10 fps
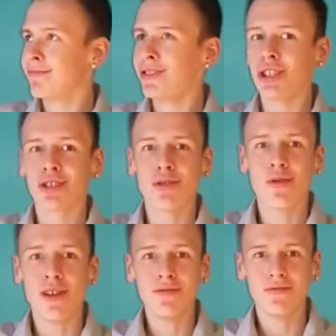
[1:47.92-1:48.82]
just go
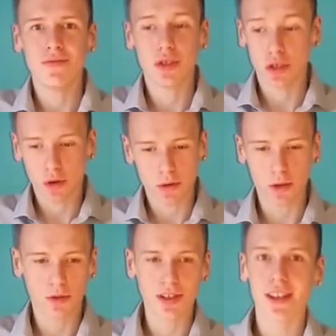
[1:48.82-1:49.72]
on. Just go and
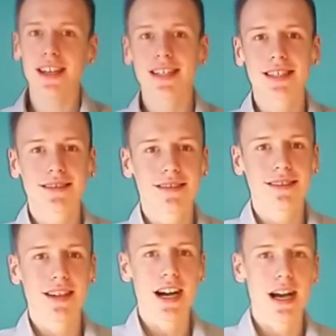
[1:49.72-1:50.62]
order this.
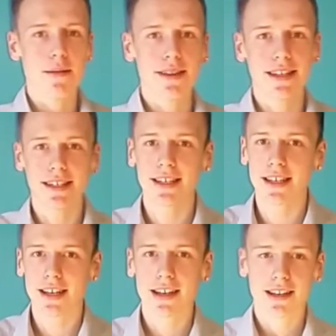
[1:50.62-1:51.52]
I mean,
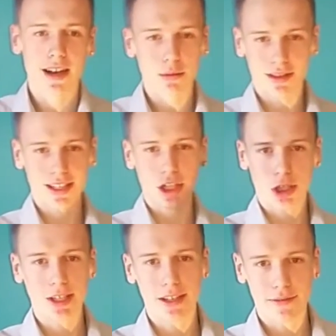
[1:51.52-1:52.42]
I will
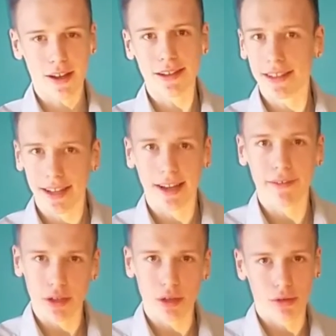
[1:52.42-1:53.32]
literally find a link
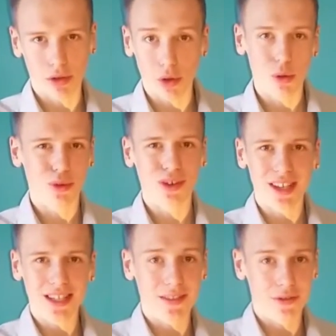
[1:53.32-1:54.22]
for you to go order
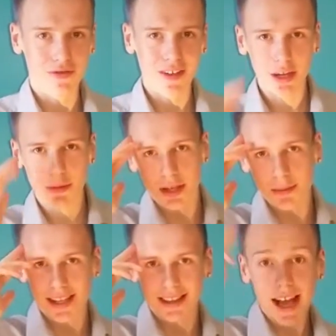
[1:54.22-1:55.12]
this if you really want to
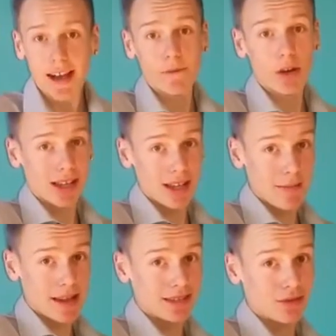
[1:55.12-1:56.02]
be that fucking
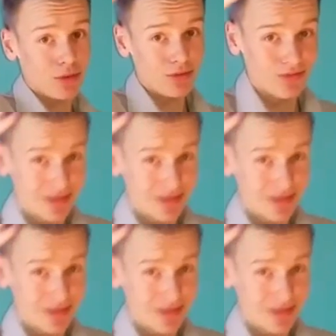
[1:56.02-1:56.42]
mental